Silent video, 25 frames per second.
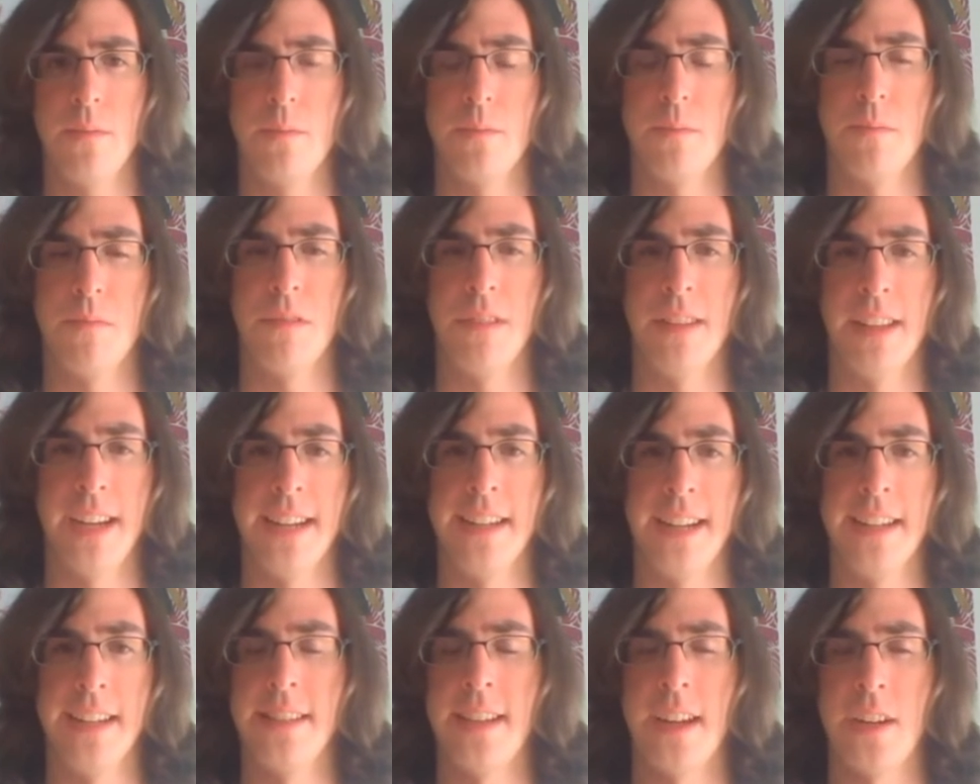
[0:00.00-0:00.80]
relate
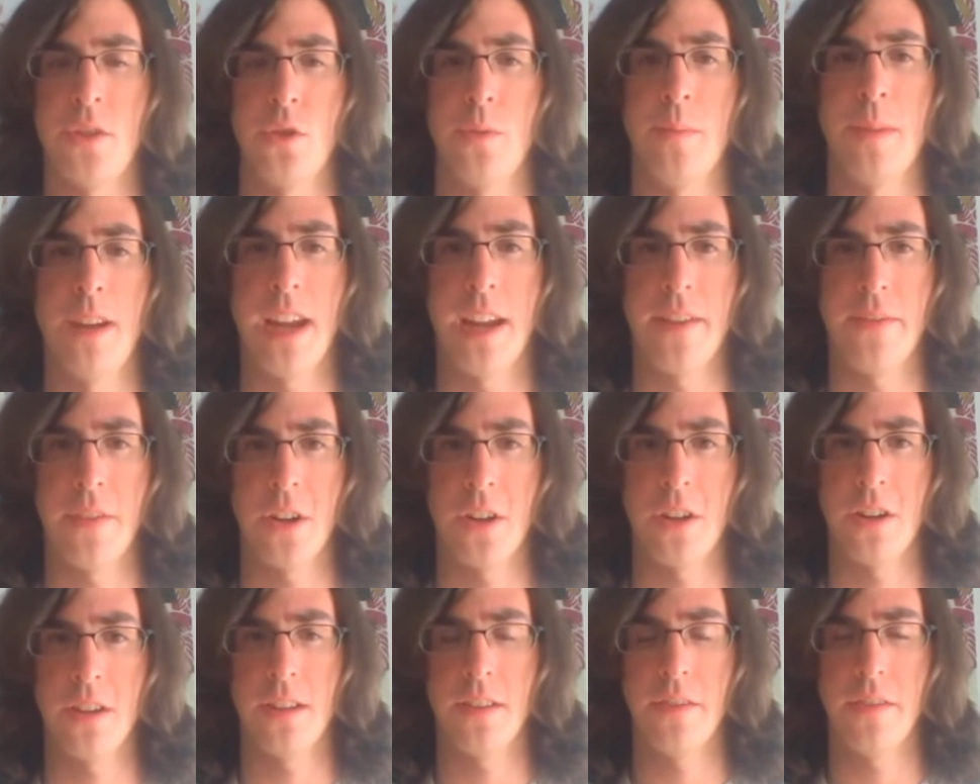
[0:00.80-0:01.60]
to sexual behavior.
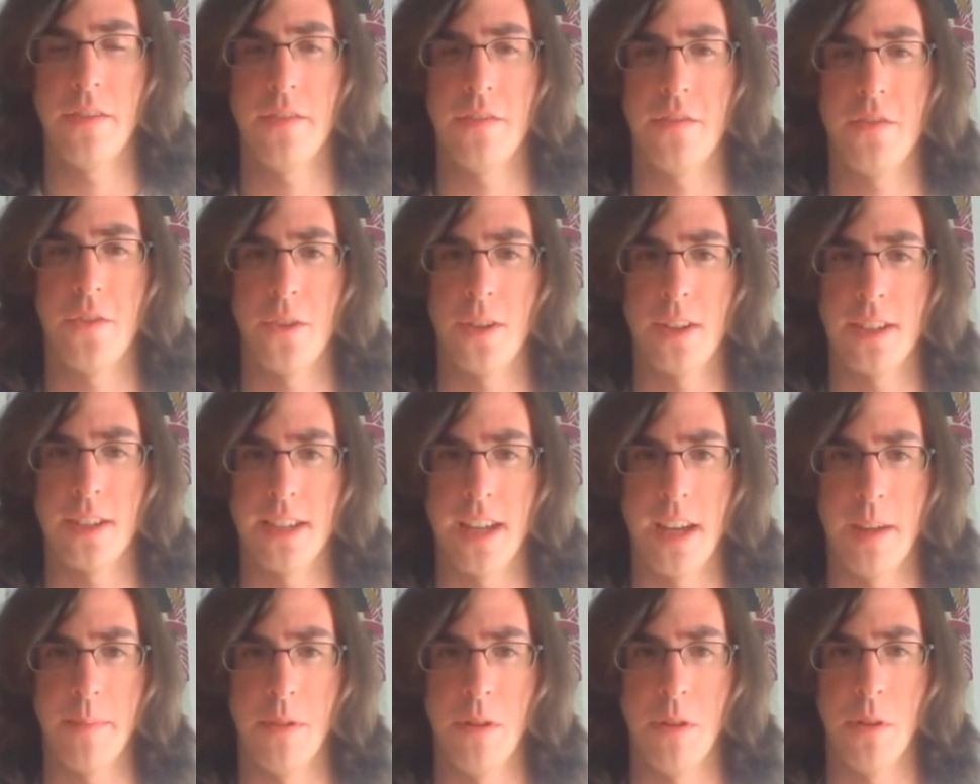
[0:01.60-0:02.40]
For
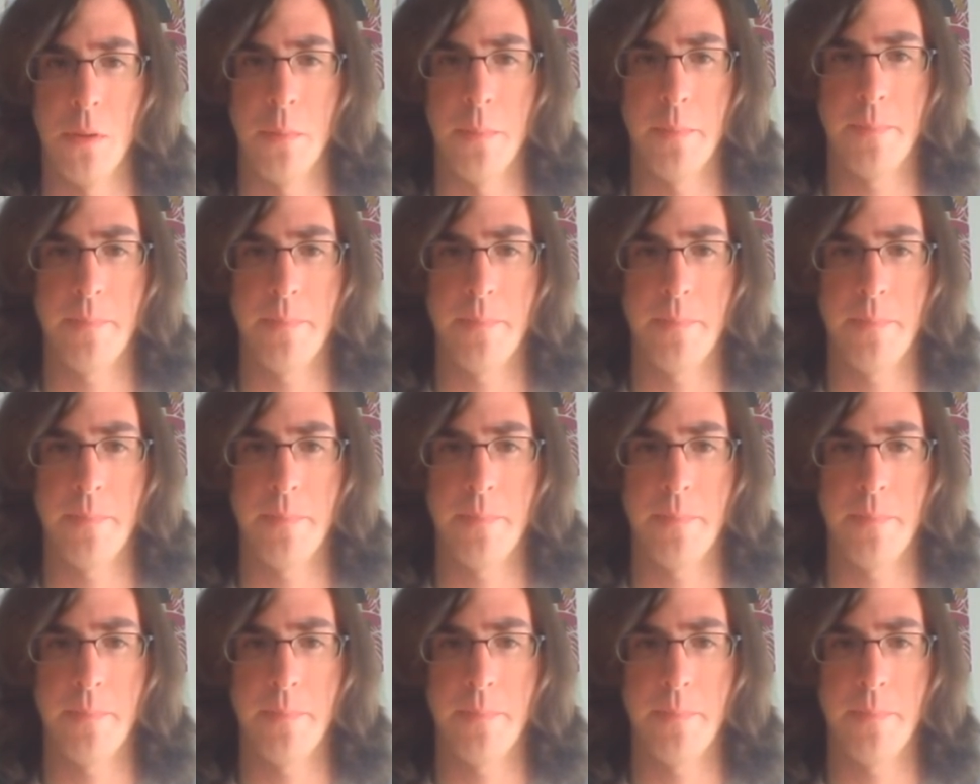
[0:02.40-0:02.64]
example,